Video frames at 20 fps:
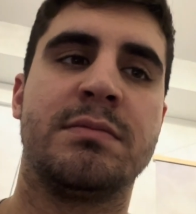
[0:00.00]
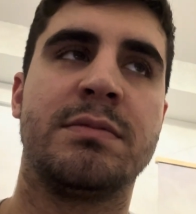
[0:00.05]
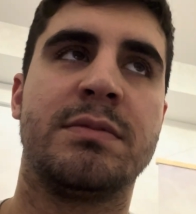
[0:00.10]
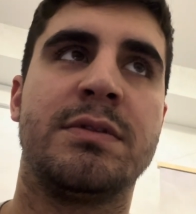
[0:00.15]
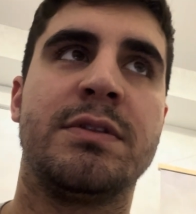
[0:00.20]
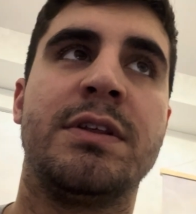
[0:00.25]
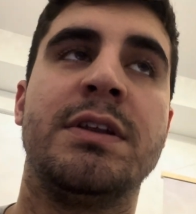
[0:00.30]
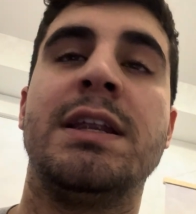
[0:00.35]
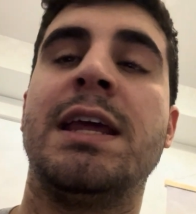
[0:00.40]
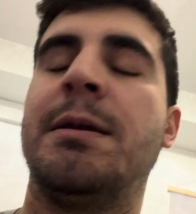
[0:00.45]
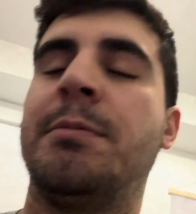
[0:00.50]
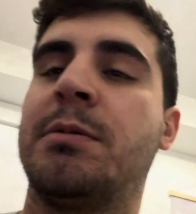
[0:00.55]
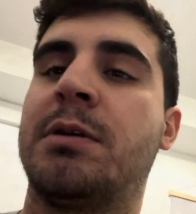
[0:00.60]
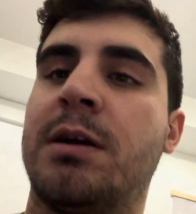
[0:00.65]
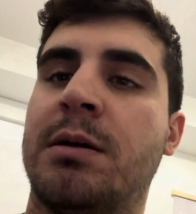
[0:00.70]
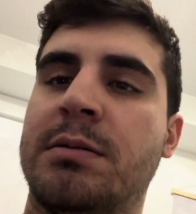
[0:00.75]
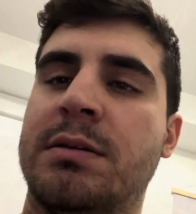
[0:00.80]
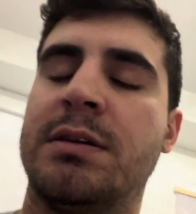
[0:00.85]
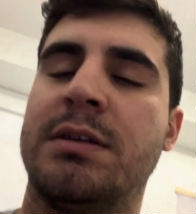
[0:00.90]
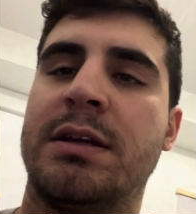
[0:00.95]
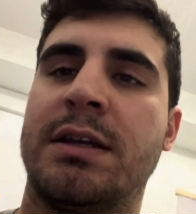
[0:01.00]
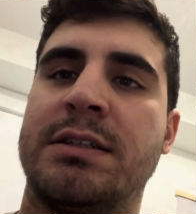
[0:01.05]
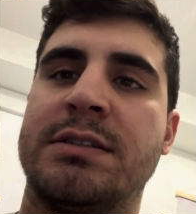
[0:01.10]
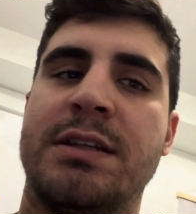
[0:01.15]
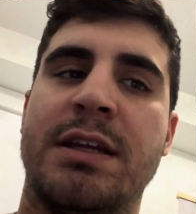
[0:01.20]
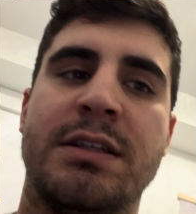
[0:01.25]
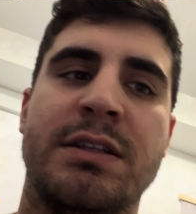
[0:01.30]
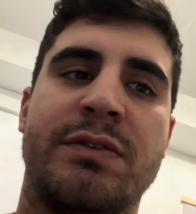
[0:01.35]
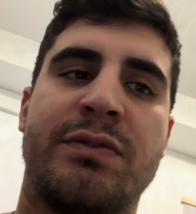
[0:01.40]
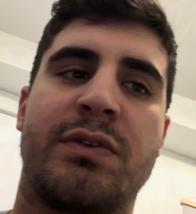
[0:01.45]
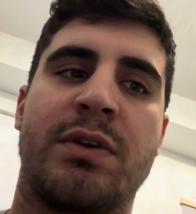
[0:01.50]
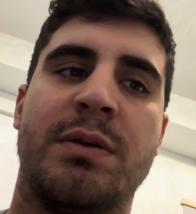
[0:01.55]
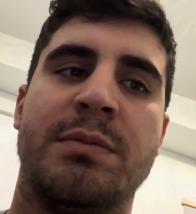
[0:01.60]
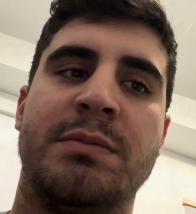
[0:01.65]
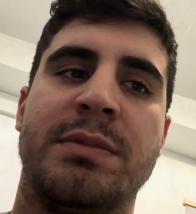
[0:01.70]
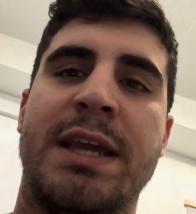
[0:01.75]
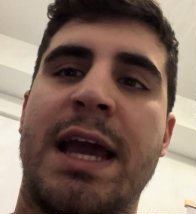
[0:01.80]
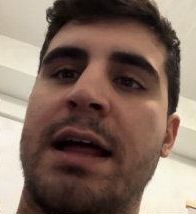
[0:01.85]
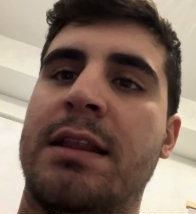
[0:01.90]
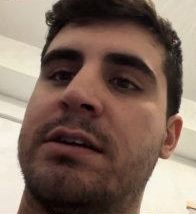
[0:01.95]
The name extends from
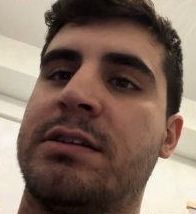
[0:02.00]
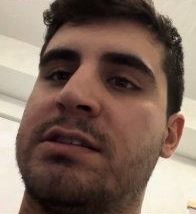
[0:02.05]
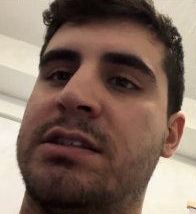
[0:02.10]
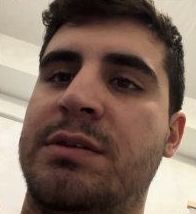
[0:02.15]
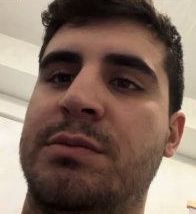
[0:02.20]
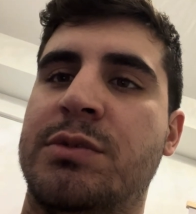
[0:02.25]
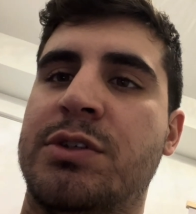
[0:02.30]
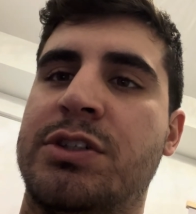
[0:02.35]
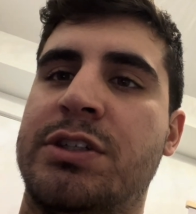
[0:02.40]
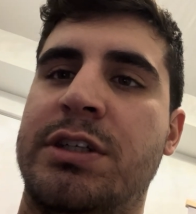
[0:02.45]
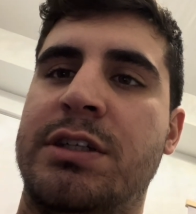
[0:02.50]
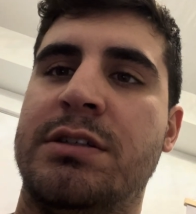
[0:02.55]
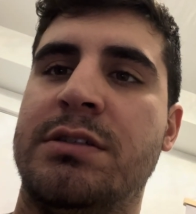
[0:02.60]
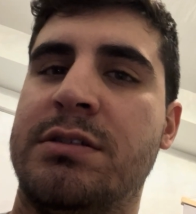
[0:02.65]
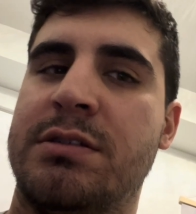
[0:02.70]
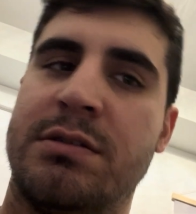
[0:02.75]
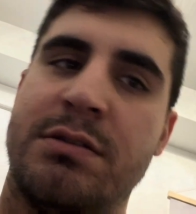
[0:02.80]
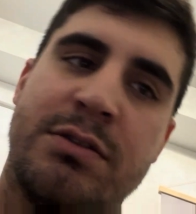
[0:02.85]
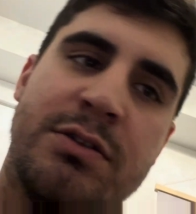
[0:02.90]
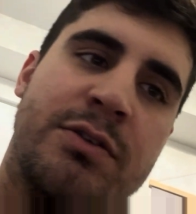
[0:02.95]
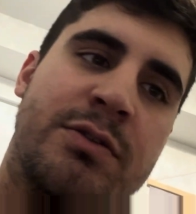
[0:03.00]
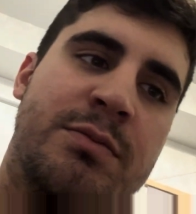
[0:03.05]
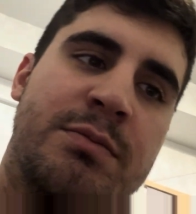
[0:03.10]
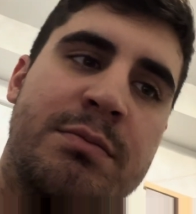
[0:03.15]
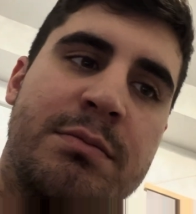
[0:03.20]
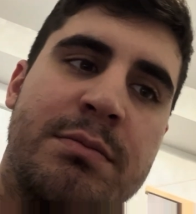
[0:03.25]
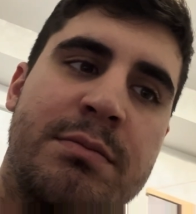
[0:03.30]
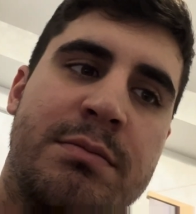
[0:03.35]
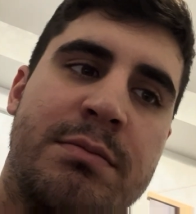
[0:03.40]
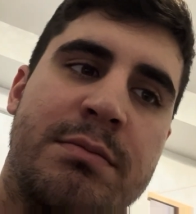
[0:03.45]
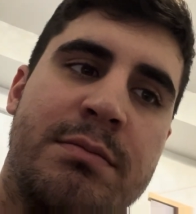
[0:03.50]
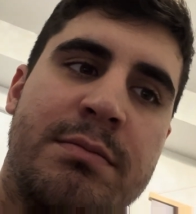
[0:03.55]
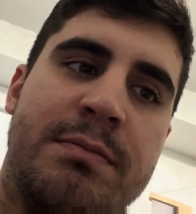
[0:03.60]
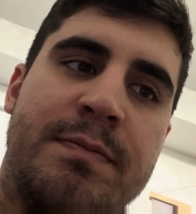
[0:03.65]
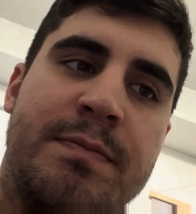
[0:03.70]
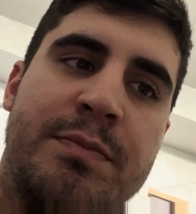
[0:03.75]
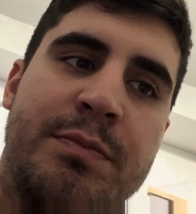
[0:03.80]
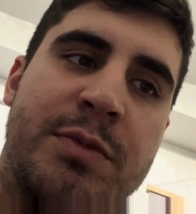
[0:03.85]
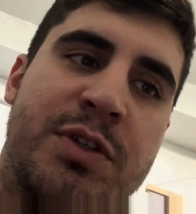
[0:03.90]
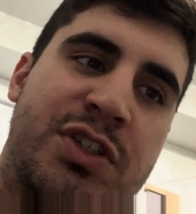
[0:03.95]
galaxy machines, so
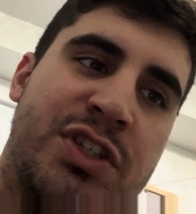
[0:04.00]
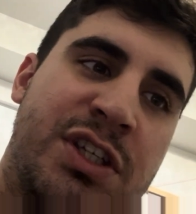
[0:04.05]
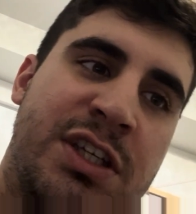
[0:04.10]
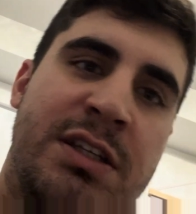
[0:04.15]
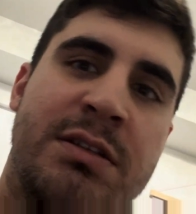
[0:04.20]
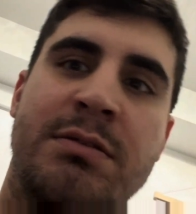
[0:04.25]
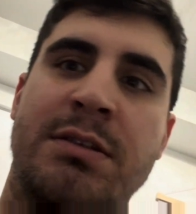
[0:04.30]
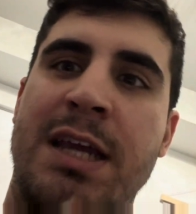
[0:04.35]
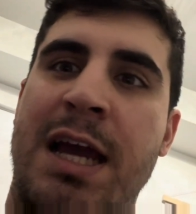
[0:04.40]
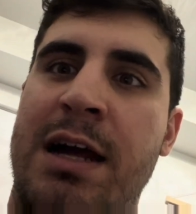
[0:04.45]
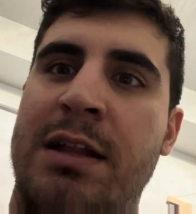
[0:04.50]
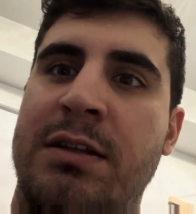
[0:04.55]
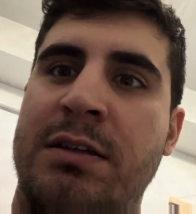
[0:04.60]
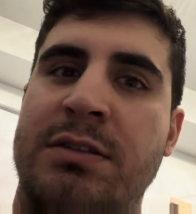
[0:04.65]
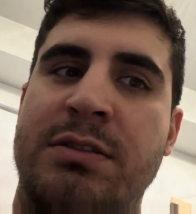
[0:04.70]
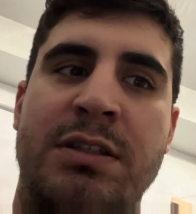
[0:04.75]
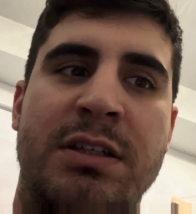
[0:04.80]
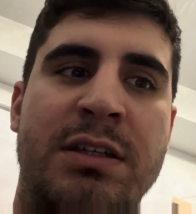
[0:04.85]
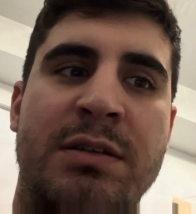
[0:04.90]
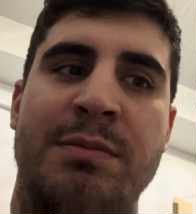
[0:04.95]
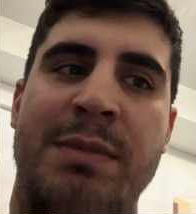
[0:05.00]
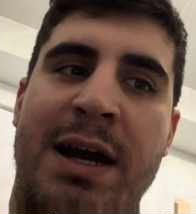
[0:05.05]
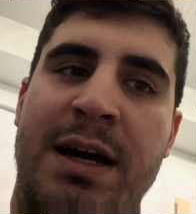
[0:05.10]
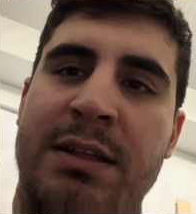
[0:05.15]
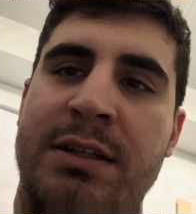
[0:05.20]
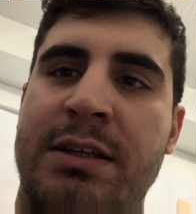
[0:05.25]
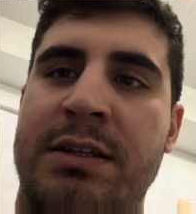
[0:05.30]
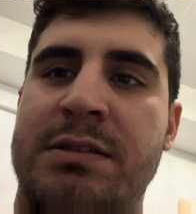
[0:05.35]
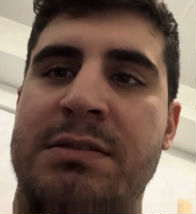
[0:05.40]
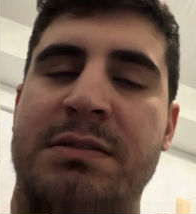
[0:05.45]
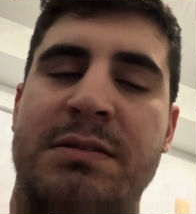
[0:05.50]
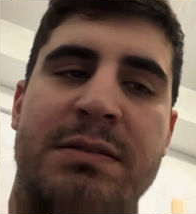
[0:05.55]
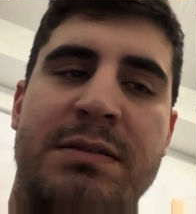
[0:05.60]
machine, galaxy, Maliks.